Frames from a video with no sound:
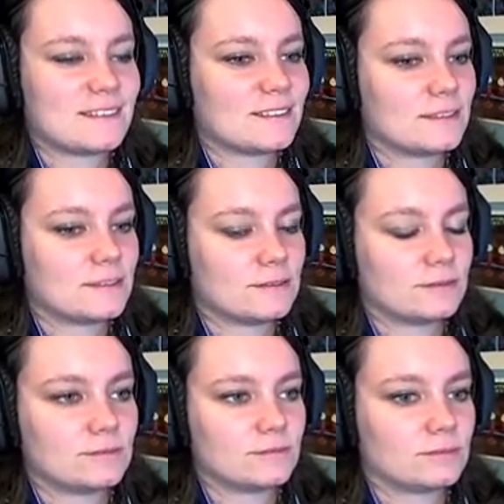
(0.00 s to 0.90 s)

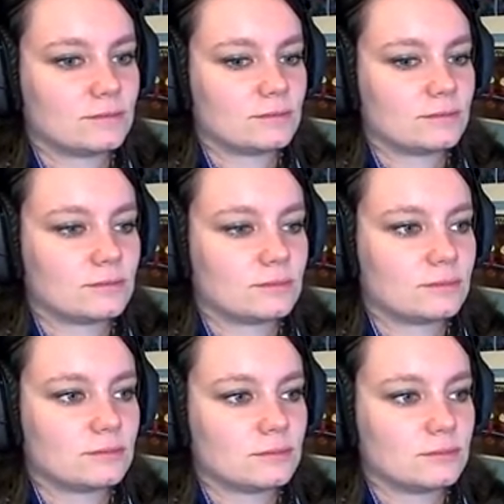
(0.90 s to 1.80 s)
(no one is talking)